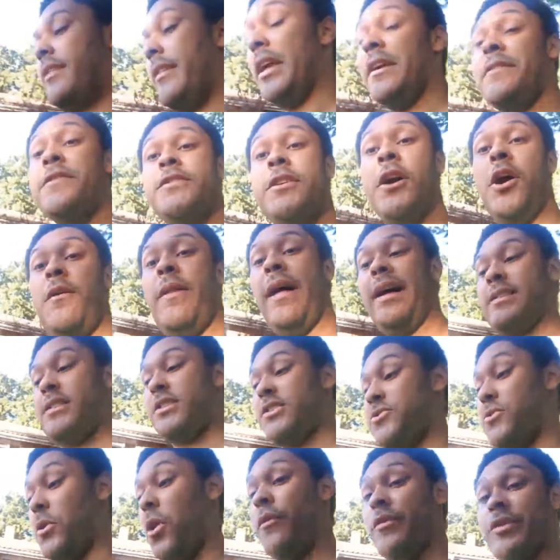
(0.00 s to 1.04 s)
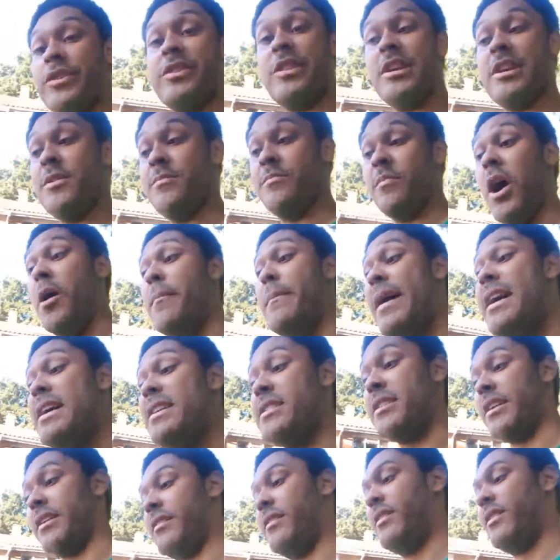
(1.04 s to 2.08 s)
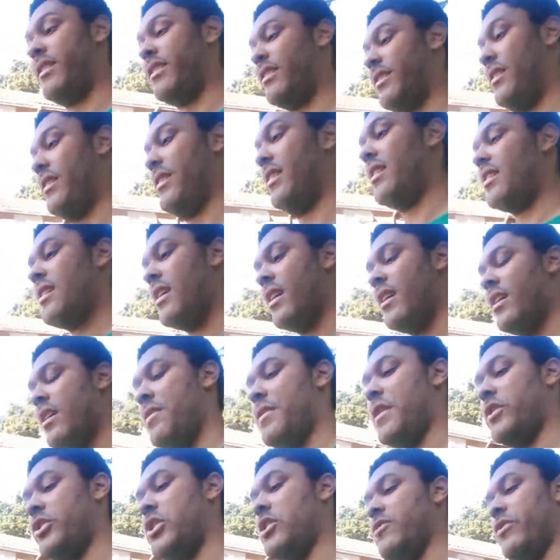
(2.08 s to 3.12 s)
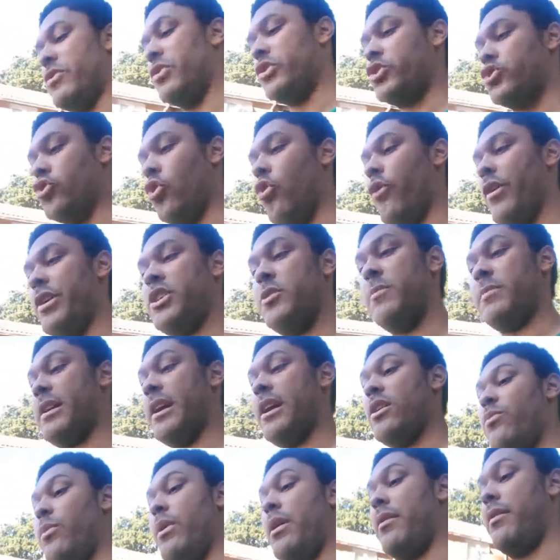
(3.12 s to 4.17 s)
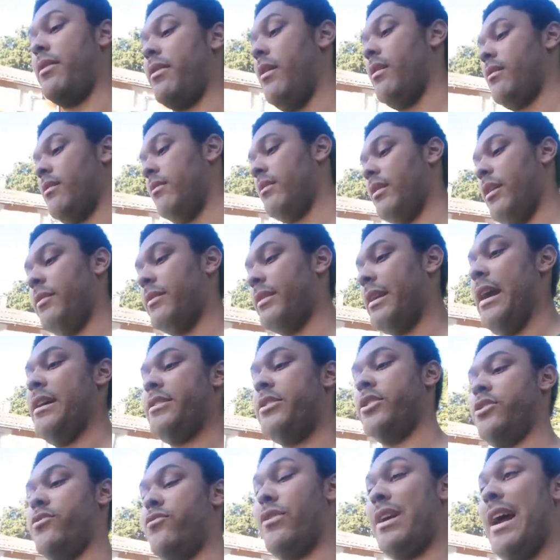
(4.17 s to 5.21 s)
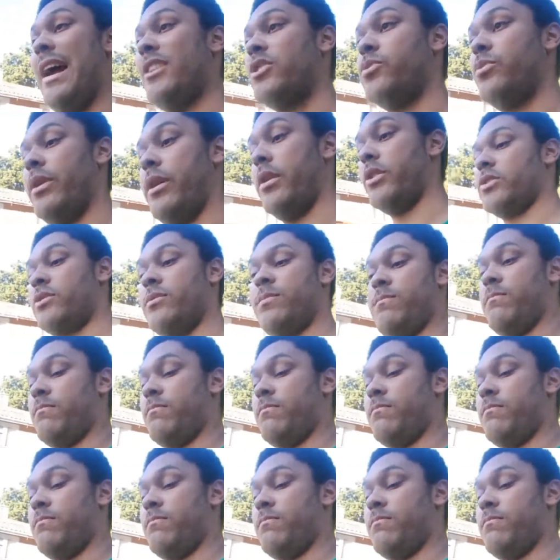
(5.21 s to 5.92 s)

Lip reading: If so, that's obviously amazing that she even saw it to begin with. I don't care if she didn't react to it, I just